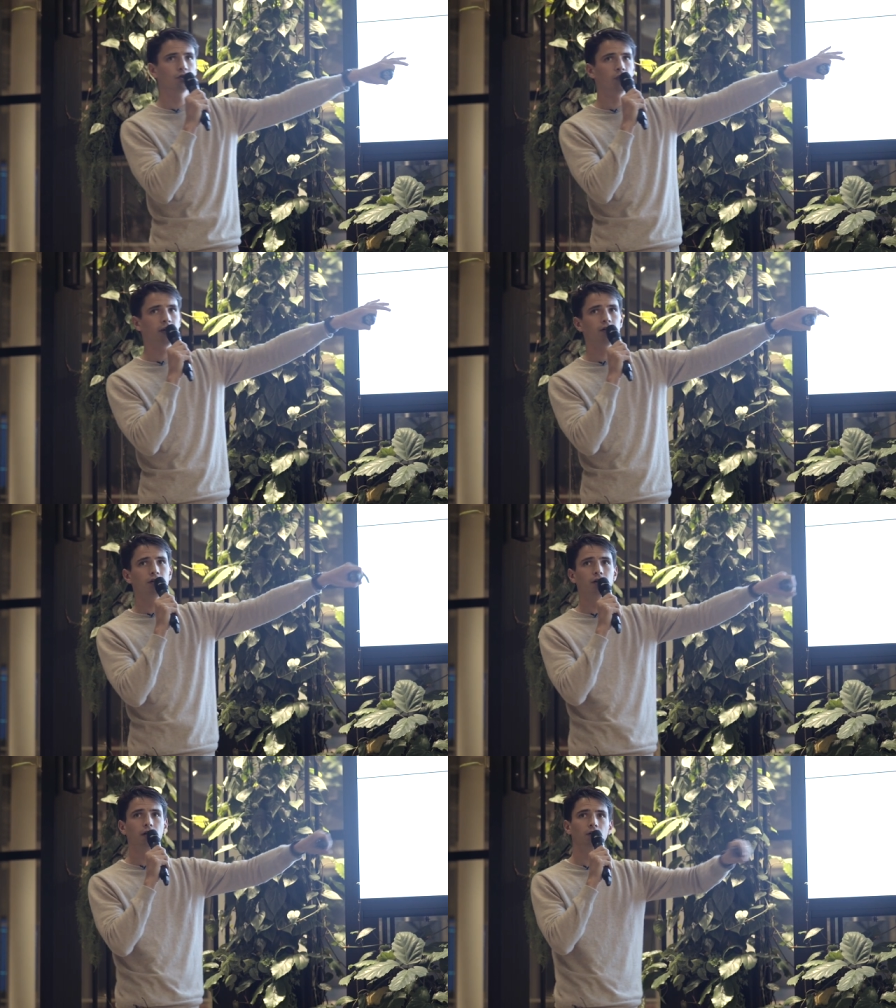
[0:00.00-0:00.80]

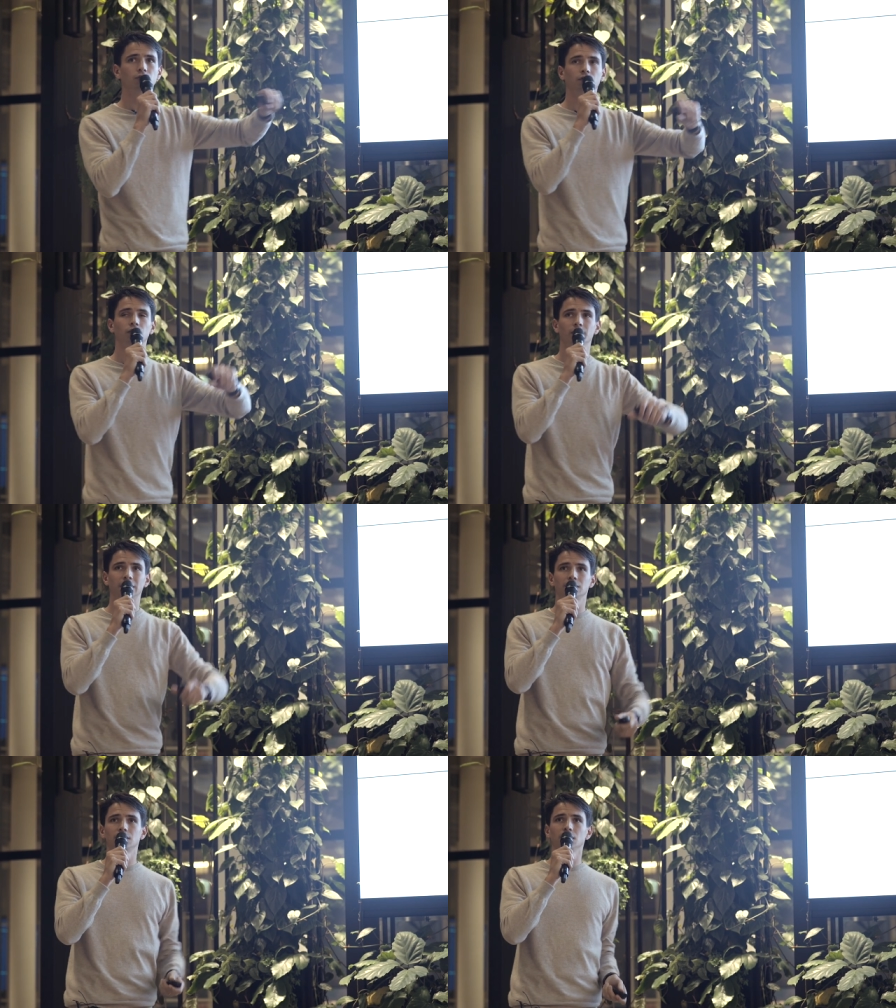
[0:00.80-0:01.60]
winner out of the A B
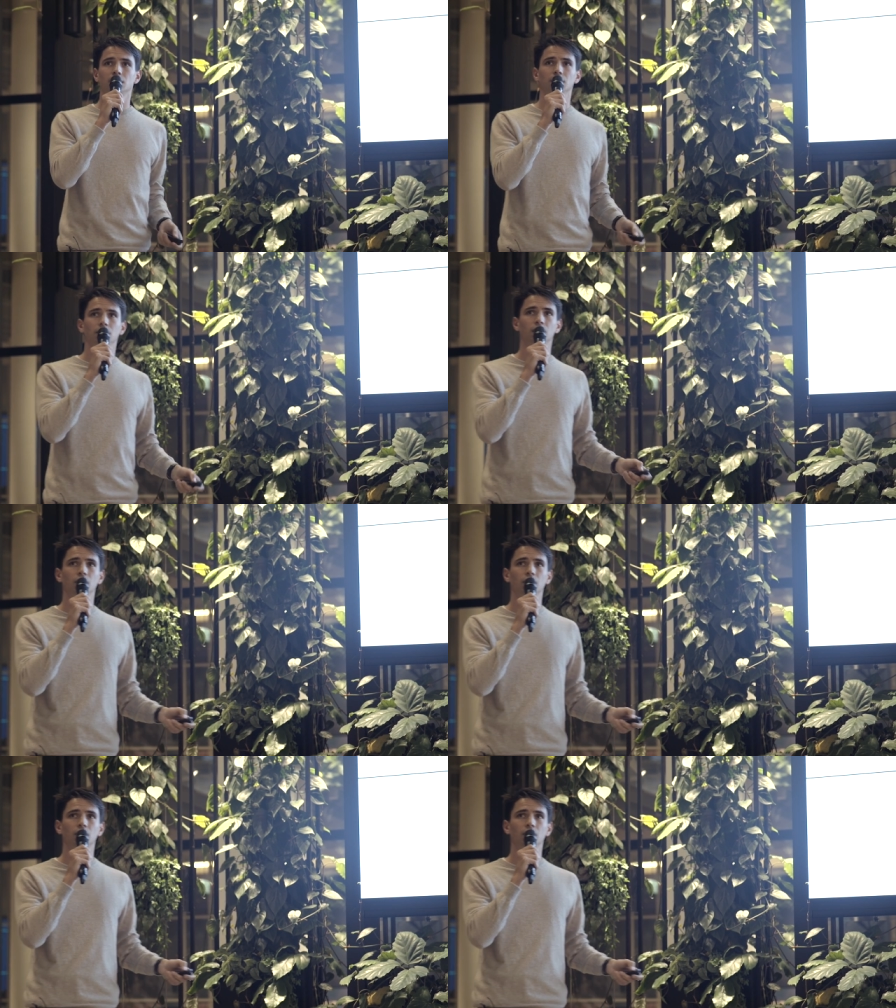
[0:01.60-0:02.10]
testing uh,